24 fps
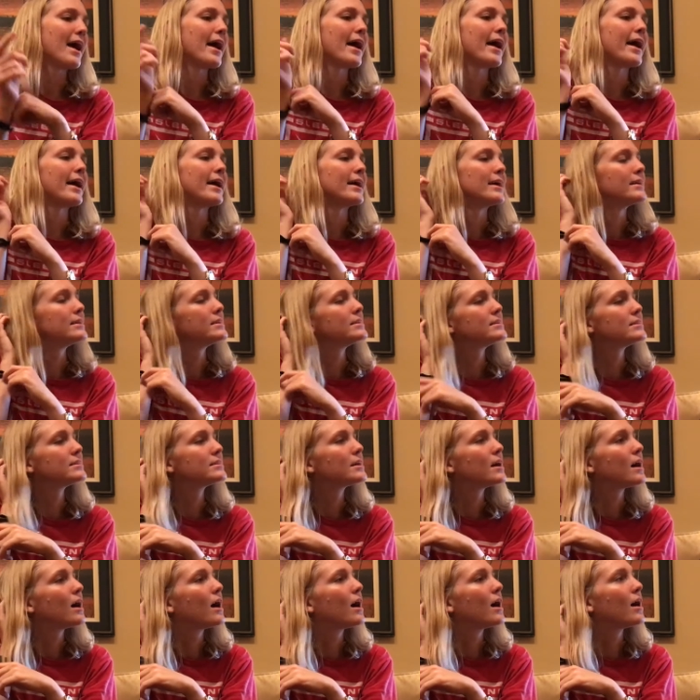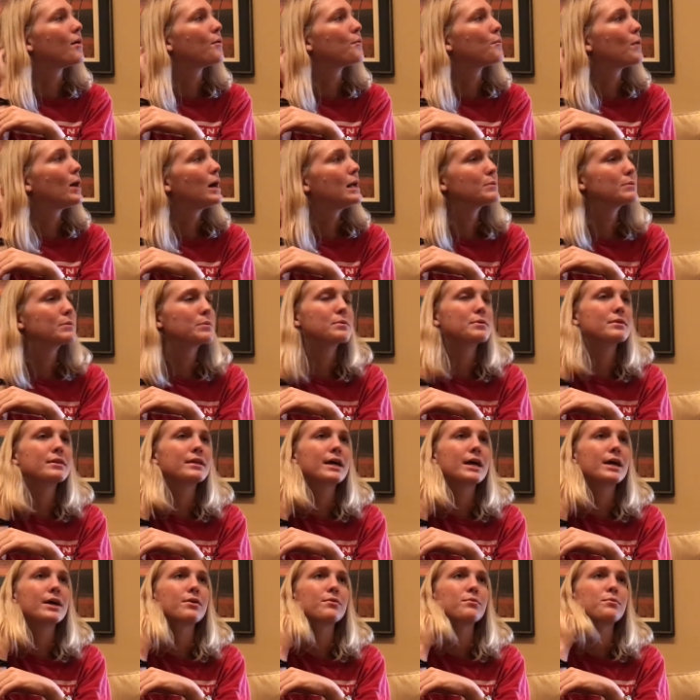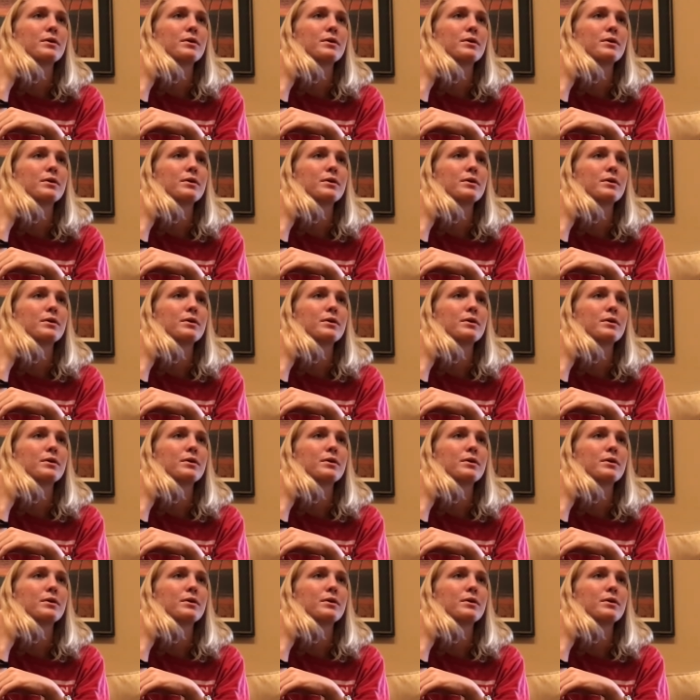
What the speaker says: And while we were there,